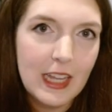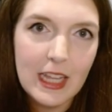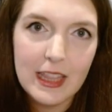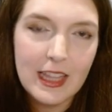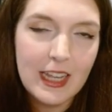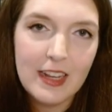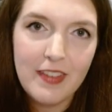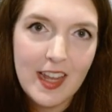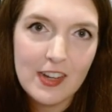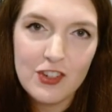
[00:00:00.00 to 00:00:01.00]
The
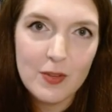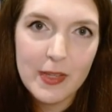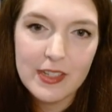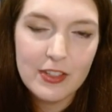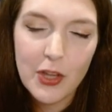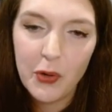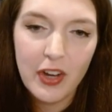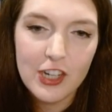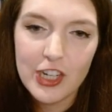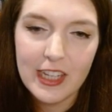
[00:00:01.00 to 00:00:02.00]
advantage to me is so
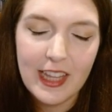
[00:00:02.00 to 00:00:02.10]
crushing